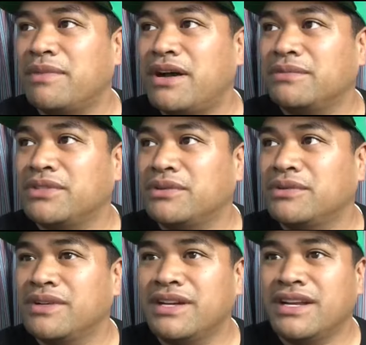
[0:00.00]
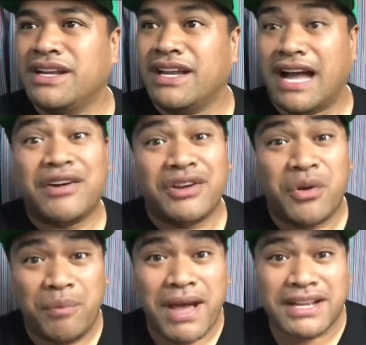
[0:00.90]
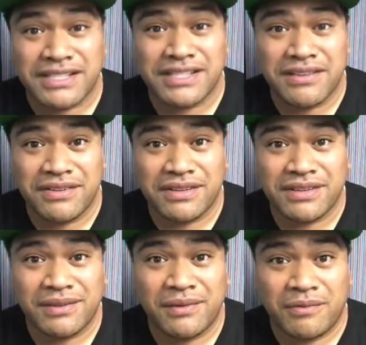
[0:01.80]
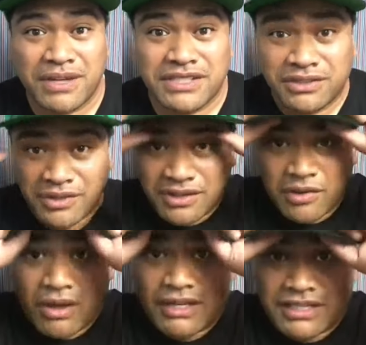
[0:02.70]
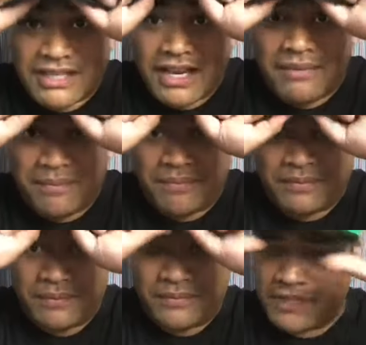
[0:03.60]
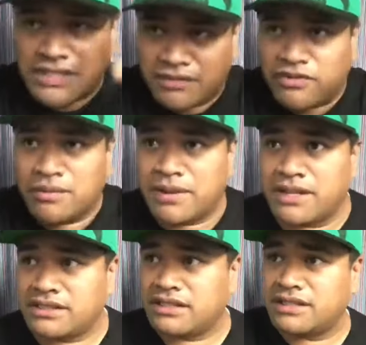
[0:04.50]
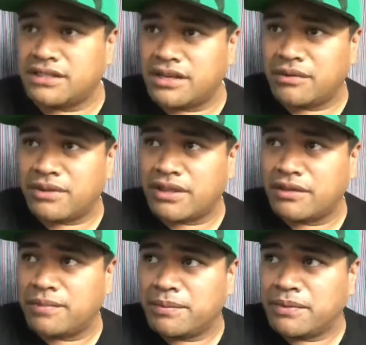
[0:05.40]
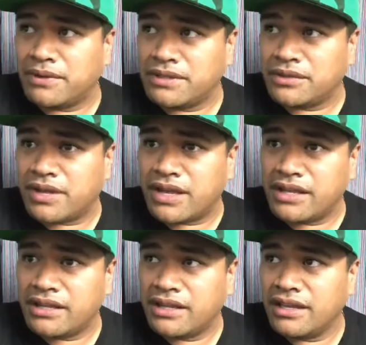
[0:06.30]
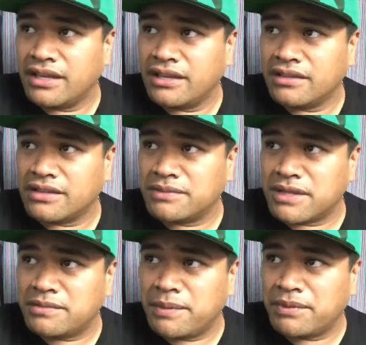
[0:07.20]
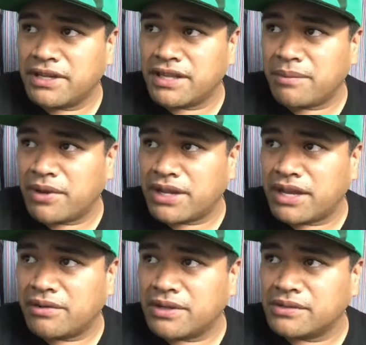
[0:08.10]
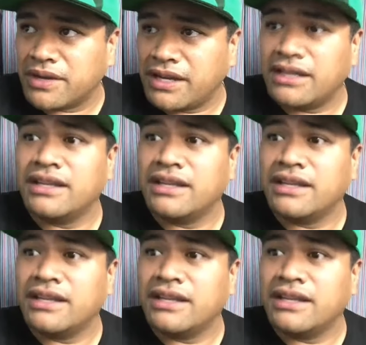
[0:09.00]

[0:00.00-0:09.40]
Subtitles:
Mom. So I'm going to go back to giving my children quality time. Just a few minutes just to share with other people. It's okay. Sometimes people need that break anyways, right?